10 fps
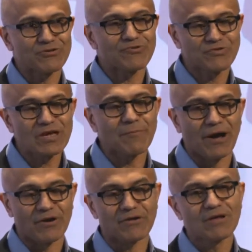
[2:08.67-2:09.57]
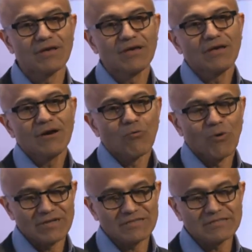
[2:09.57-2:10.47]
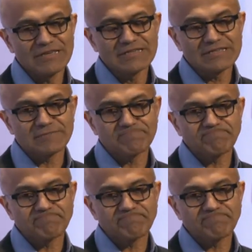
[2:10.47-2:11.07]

If you think about it, one of the things